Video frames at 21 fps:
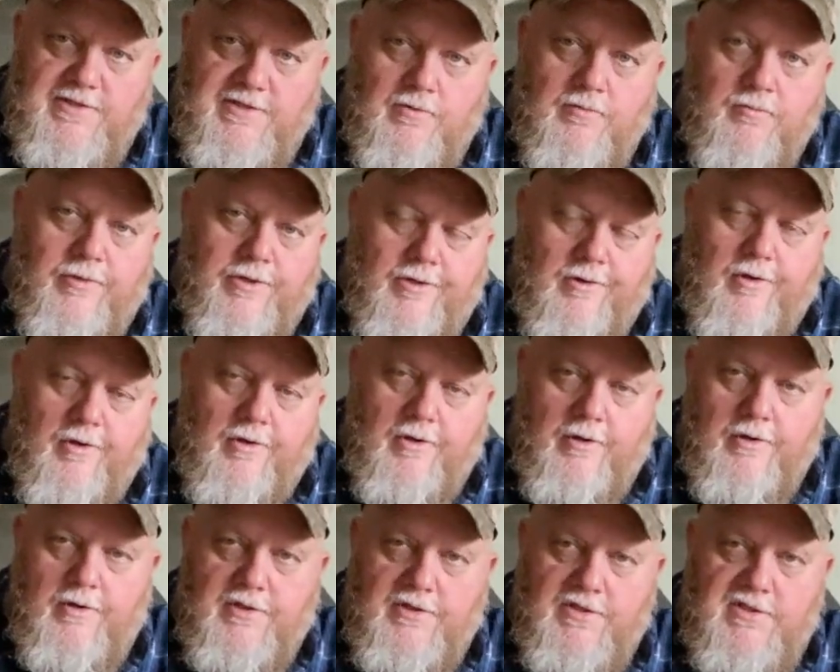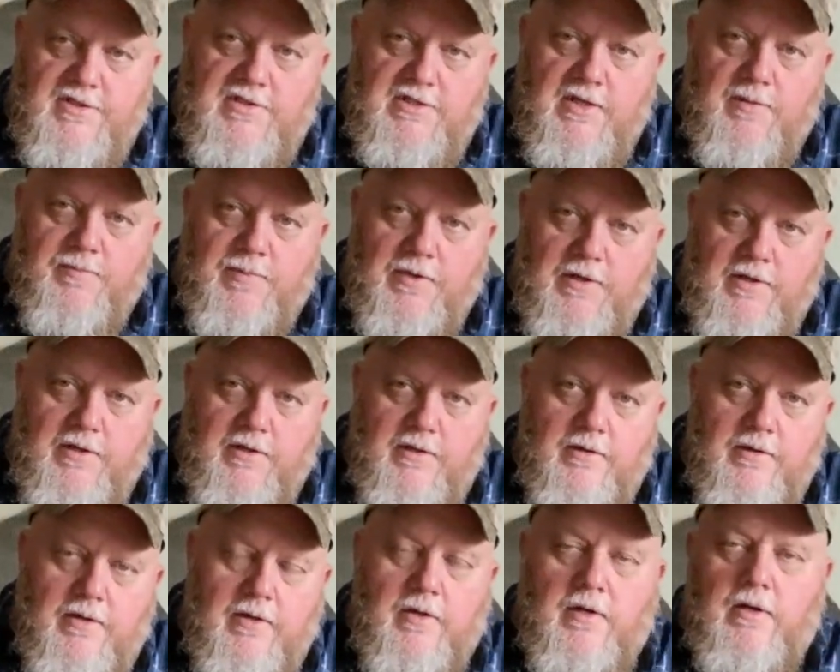we call it
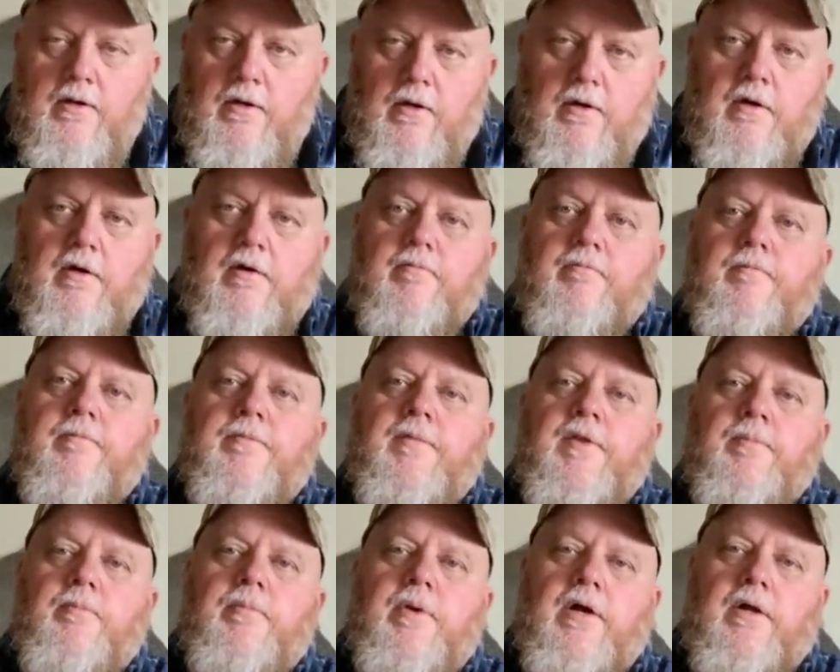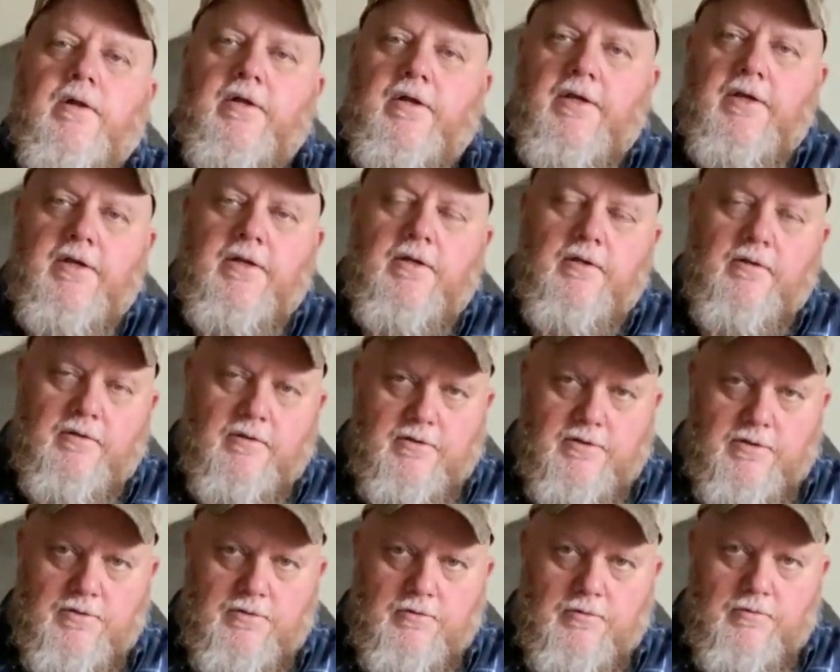unzipping, the belly
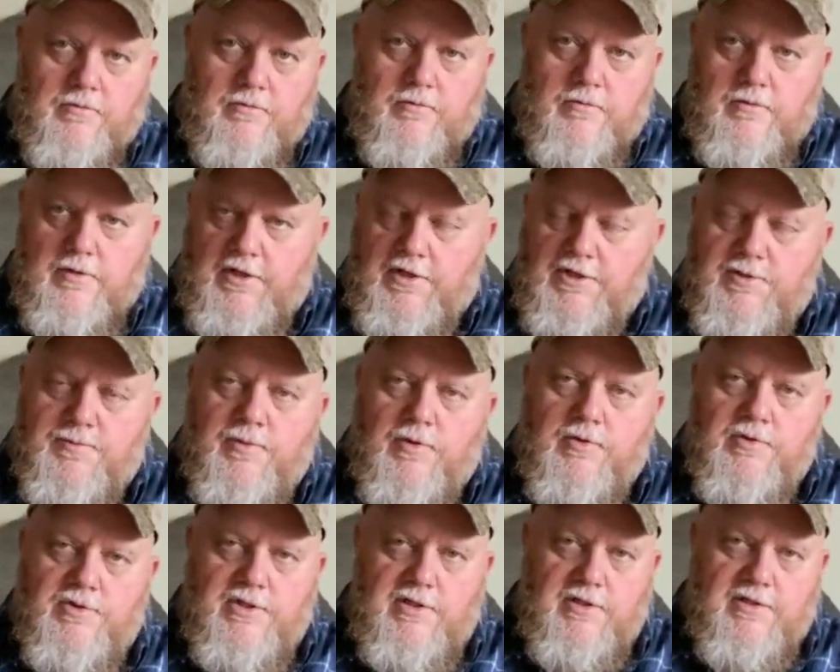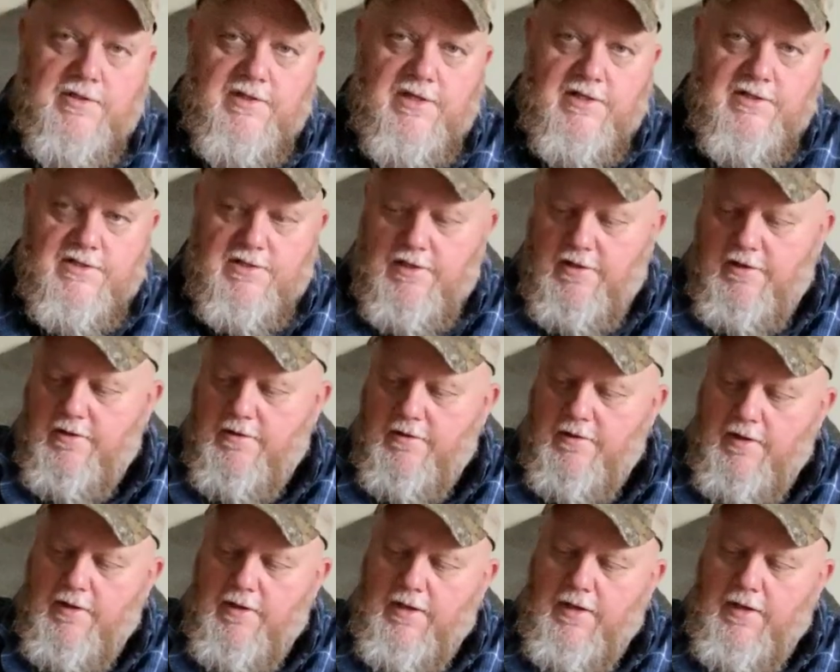to expose the intestine,